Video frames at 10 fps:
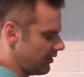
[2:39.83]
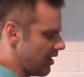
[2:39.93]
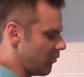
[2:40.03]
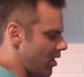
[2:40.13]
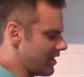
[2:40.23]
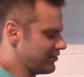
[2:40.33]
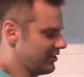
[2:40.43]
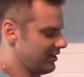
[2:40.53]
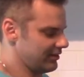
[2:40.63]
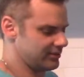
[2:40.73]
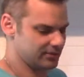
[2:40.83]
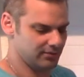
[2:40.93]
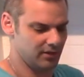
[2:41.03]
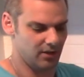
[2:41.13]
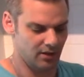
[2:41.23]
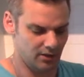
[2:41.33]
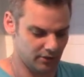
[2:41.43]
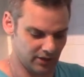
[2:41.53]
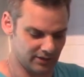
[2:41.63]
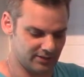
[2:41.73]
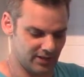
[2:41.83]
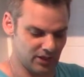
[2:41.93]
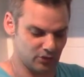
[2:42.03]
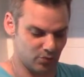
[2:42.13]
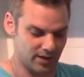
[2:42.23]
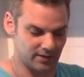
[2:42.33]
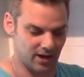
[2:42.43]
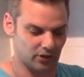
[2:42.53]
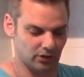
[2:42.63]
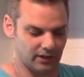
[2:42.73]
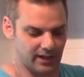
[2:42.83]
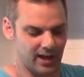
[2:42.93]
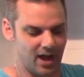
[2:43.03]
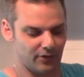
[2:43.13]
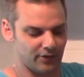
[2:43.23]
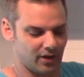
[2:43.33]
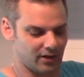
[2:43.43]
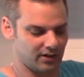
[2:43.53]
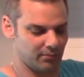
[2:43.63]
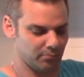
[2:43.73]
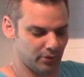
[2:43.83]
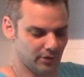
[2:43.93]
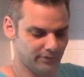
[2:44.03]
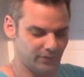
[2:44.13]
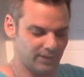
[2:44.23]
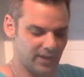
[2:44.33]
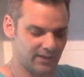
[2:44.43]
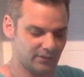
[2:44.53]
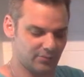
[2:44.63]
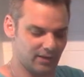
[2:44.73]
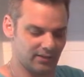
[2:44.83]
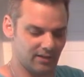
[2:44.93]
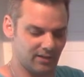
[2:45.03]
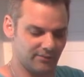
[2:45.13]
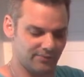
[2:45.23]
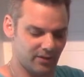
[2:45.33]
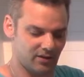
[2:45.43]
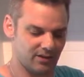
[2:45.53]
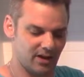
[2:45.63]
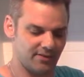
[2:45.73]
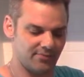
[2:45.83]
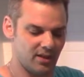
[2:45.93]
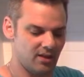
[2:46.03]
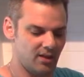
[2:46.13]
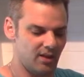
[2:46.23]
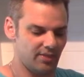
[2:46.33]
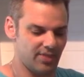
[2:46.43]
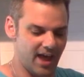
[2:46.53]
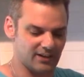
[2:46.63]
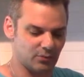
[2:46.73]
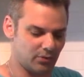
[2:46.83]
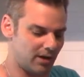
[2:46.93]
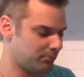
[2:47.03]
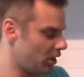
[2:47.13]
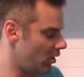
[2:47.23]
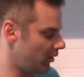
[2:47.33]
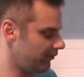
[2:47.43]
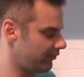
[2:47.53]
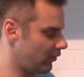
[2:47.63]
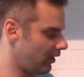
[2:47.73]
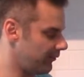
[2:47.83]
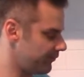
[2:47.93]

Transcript: Now watch this. You're going to see this right there. Look at how dark and beautiful that is right there, okay? That's what I'm going for.